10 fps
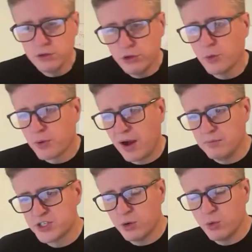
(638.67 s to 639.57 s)
No problem.
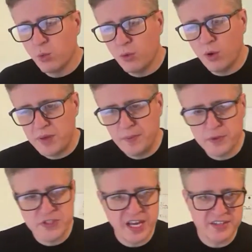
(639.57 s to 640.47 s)
So what, what people
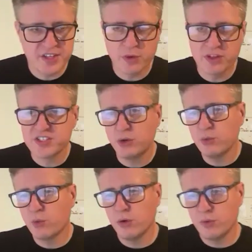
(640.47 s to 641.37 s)
said is they were in this
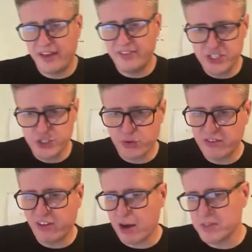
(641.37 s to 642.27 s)
old world where they had these three
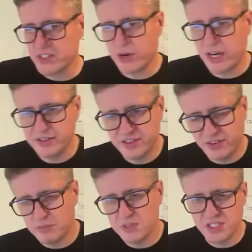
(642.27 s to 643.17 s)
environments, right?
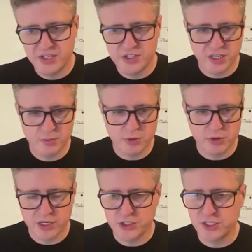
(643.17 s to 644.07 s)
Development, staging, and
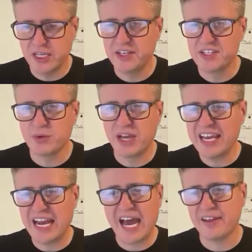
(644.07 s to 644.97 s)
production. And they said, we got to
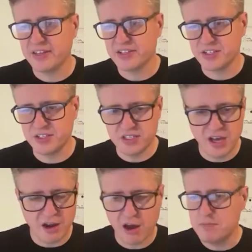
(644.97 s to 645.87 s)
get out of this because it's
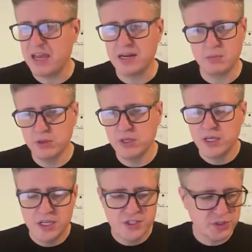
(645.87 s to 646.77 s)
not automatable.
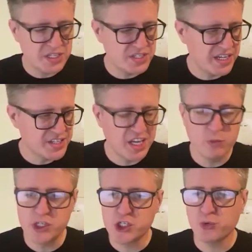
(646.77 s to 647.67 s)
And so what they said is, can
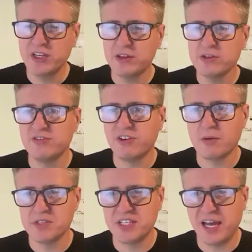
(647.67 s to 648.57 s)
we shrink those
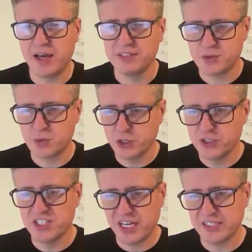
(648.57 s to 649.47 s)
environments down? That's what a
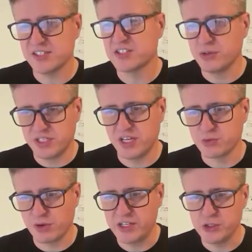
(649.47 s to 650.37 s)
good scientist always does,
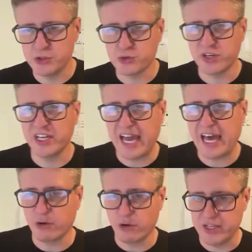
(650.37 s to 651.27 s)
right? Is you shrink and
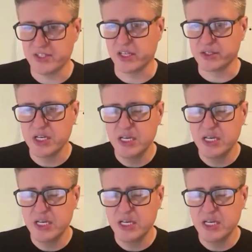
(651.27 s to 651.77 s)
categorize things.